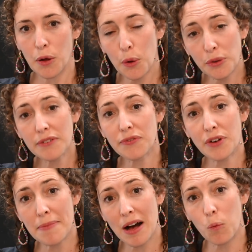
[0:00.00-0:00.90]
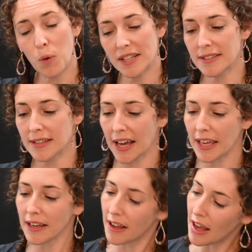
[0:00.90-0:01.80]
Hold it for about one
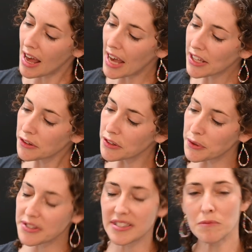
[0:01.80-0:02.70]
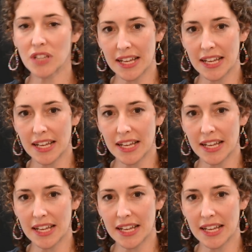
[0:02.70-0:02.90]
second, and you'll notice some